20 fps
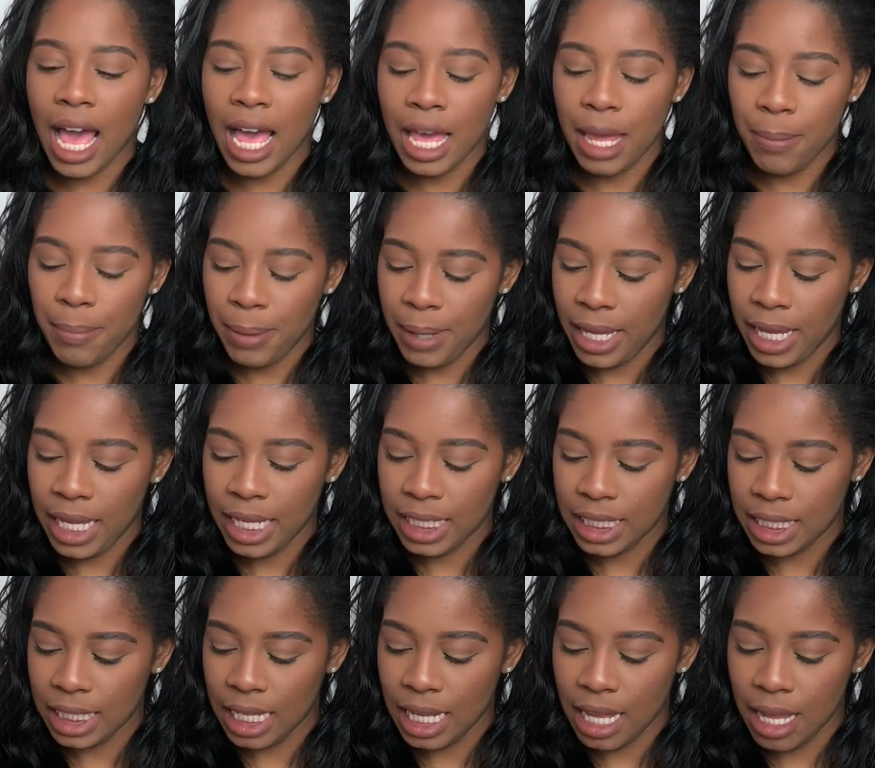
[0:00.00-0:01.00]
i
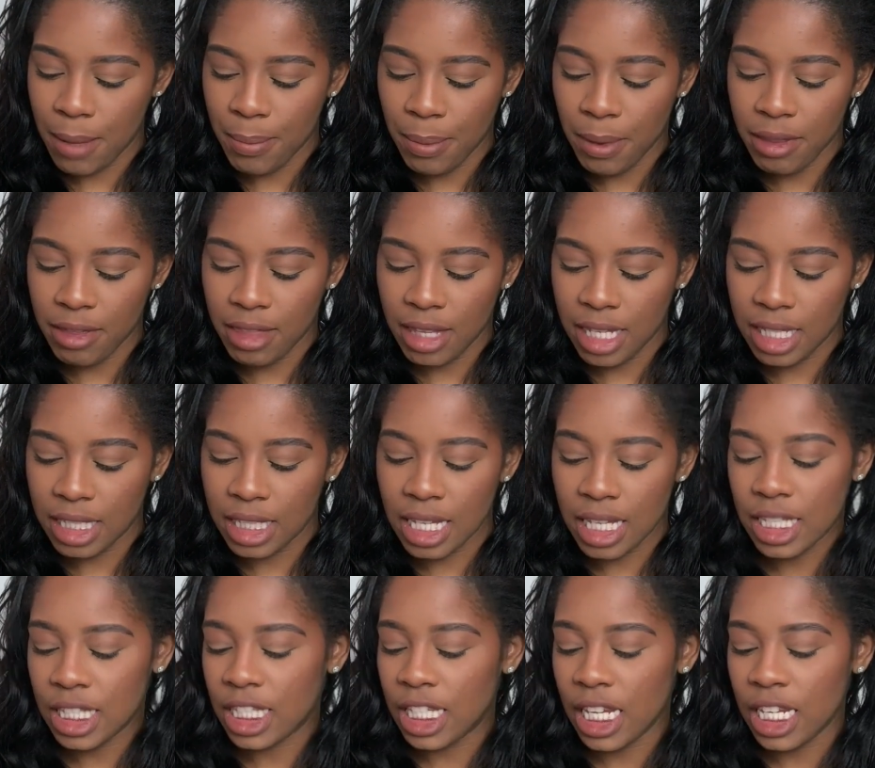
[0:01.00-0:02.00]
picked up this
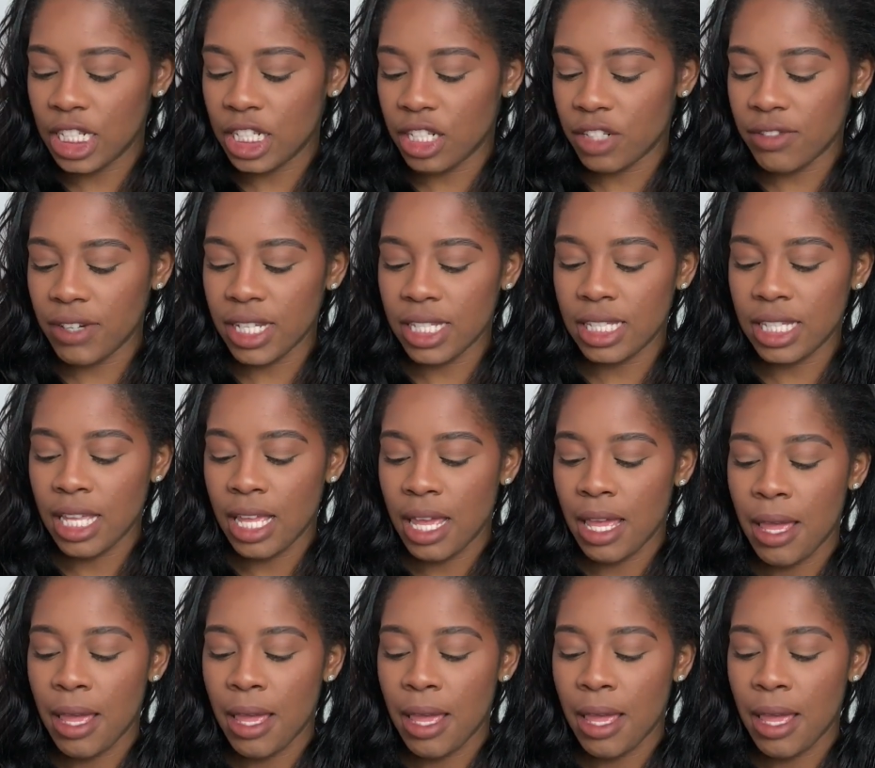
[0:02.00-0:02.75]
dangerous